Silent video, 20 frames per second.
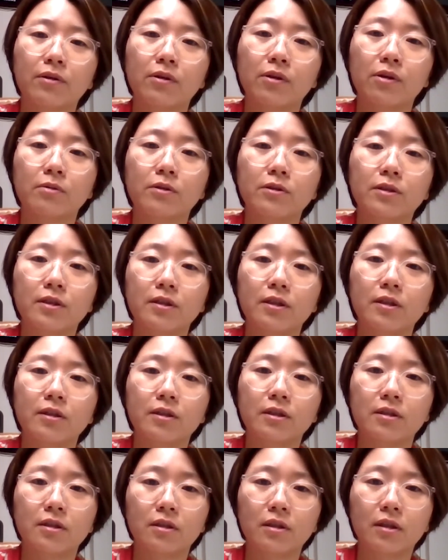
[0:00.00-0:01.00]
global
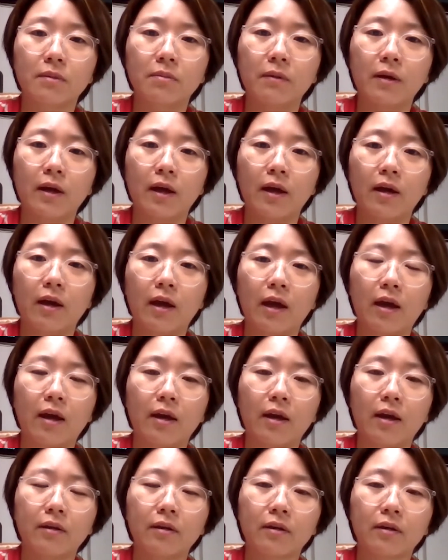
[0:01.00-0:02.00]
citizenship
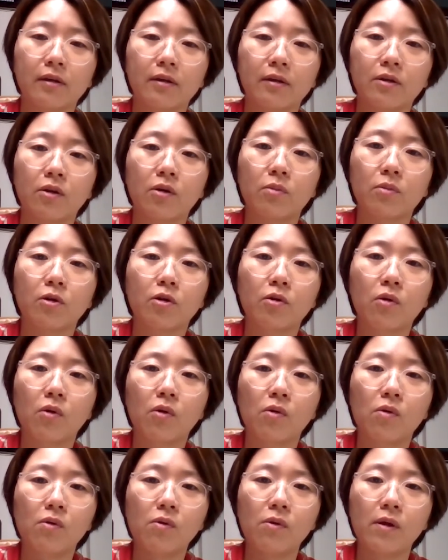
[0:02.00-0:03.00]
and global
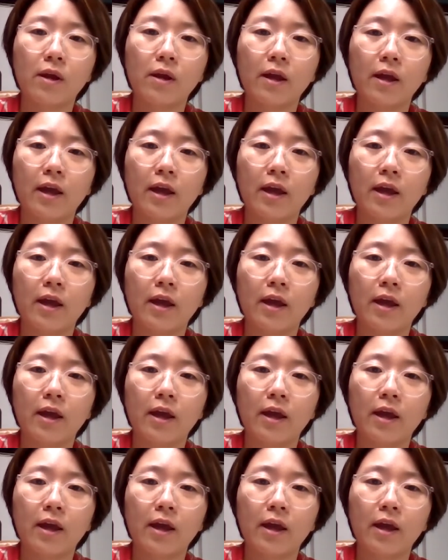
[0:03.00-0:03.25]
goal,